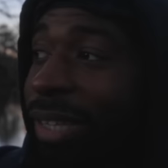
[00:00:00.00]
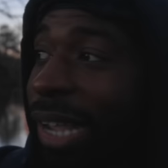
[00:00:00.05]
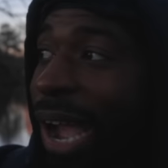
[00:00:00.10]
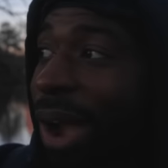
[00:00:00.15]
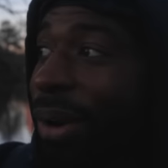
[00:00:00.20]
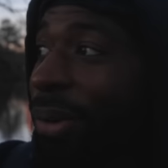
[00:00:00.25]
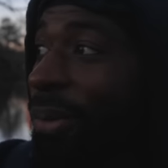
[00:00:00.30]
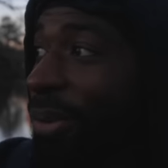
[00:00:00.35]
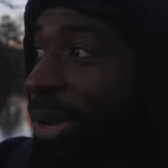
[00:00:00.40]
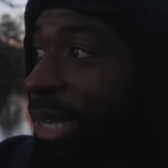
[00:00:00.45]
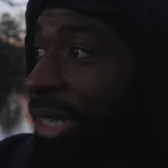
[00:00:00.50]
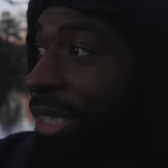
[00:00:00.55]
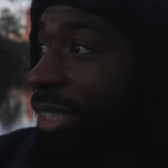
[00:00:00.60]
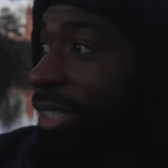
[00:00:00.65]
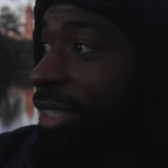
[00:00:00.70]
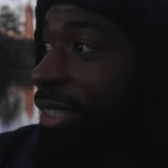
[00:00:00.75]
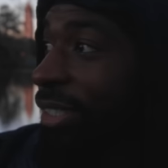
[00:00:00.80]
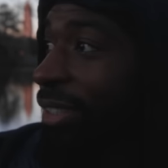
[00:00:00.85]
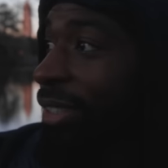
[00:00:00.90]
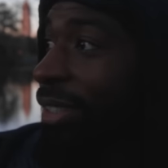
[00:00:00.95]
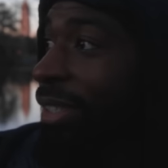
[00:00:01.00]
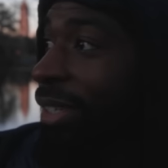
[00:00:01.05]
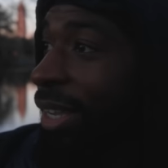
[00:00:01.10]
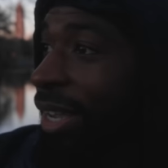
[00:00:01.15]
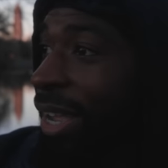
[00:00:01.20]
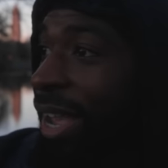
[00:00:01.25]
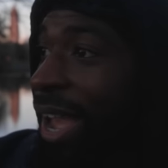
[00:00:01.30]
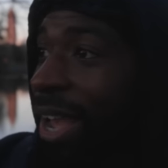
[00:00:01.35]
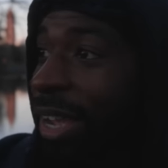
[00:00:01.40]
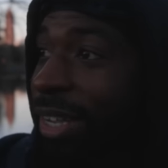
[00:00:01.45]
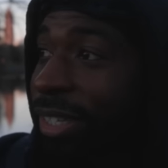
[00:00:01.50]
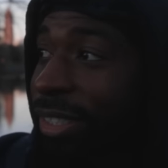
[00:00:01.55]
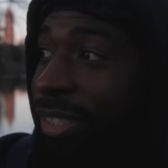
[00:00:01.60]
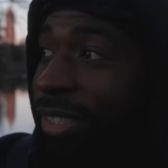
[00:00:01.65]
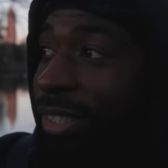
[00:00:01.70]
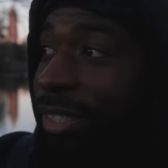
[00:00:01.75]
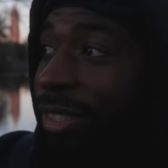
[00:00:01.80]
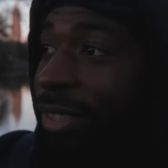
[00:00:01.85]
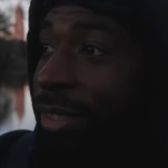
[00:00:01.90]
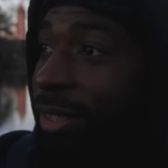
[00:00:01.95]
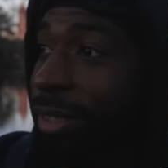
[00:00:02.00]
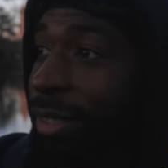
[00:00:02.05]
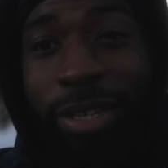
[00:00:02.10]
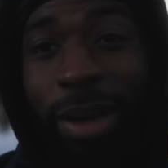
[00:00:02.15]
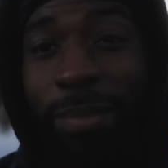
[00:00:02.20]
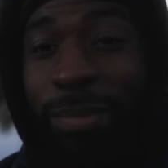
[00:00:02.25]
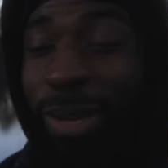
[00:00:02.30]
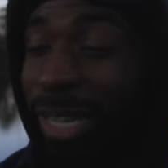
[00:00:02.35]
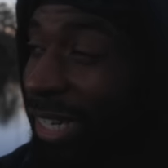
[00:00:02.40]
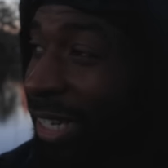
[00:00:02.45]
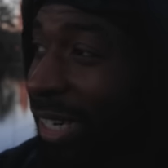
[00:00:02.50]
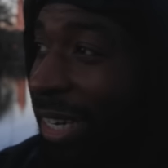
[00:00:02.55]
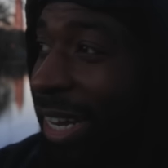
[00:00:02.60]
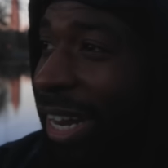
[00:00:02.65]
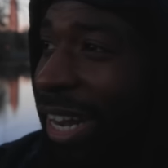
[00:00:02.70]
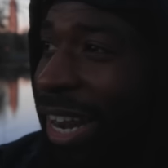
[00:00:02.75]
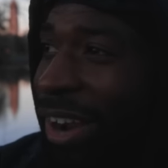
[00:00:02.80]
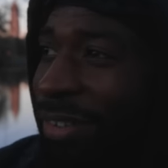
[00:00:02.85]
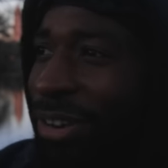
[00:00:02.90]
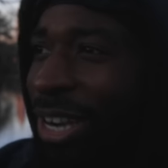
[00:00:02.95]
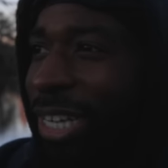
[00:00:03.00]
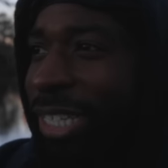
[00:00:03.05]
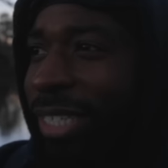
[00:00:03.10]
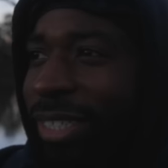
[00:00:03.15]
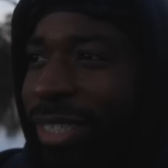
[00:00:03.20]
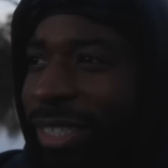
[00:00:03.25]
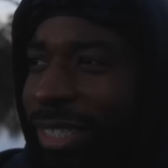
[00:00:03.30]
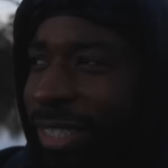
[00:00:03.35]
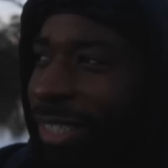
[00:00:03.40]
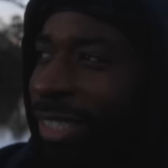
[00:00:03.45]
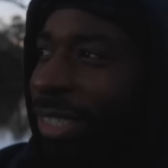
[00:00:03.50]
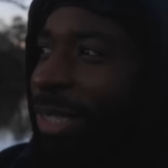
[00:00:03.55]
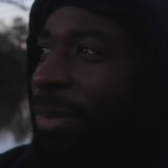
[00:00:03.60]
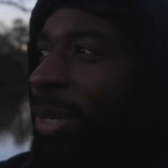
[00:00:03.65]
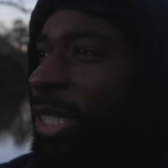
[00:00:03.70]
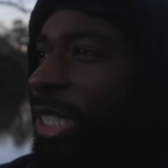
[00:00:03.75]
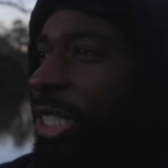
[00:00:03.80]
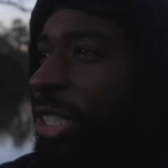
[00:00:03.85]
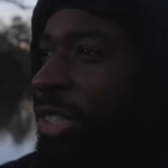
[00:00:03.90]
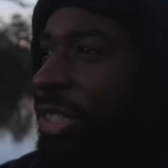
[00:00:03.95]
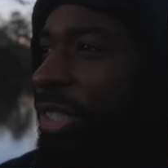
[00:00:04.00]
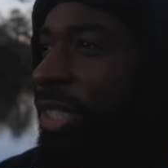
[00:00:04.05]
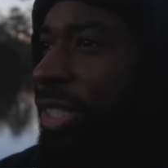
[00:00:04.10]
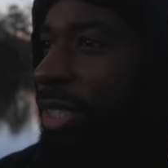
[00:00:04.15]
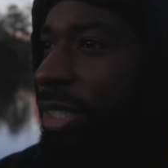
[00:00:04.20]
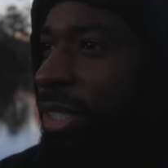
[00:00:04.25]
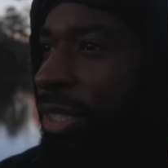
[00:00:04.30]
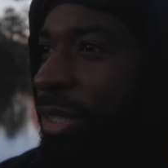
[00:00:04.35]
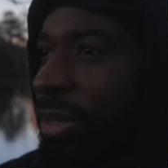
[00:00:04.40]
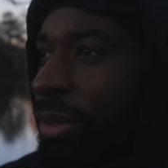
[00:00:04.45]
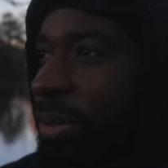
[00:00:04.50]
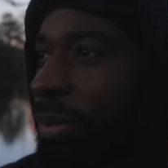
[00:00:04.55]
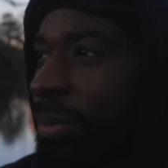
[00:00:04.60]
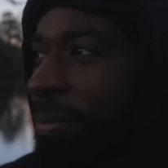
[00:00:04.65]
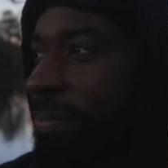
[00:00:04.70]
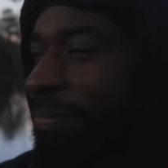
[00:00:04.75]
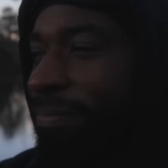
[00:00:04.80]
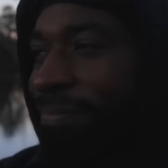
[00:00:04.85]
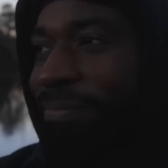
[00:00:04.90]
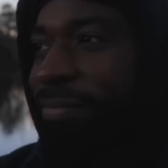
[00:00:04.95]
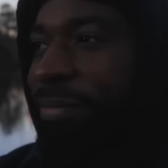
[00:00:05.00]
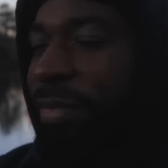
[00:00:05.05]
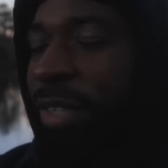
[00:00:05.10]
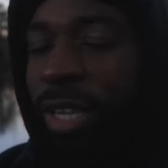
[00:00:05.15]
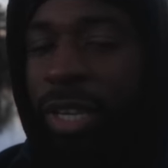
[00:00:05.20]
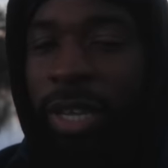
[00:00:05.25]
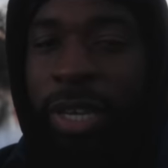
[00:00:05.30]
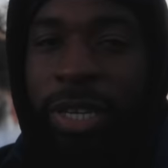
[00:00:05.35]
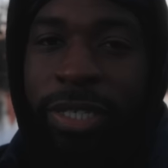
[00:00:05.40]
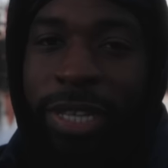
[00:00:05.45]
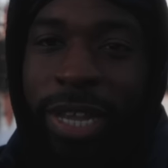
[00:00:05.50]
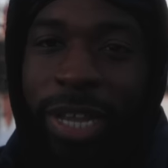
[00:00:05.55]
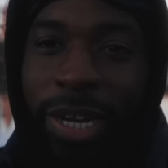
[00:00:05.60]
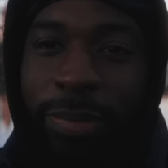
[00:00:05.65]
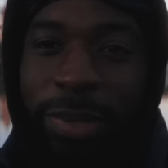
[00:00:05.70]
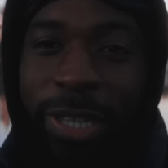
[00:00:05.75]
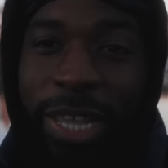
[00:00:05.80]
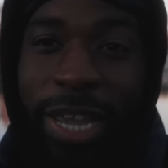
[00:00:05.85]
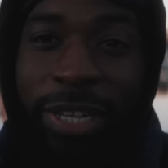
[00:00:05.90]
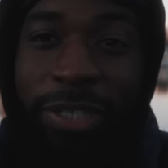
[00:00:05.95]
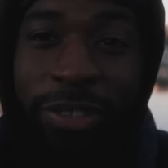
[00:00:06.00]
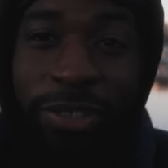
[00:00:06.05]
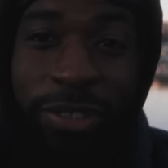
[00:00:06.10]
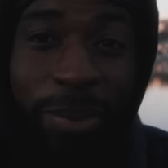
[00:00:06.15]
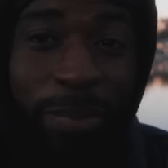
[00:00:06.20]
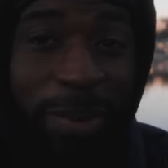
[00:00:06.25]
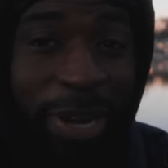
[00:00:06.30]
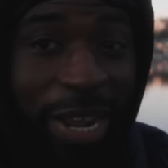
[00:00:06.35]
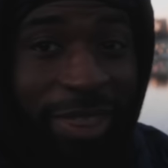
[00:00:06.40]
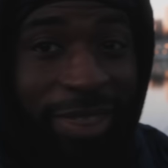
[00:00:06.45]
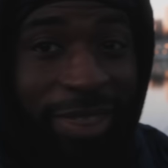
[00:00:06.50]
I wish I could see. I'm looking in that direction and it's just a bunch of trees, so it's not gonna be that interesting, but I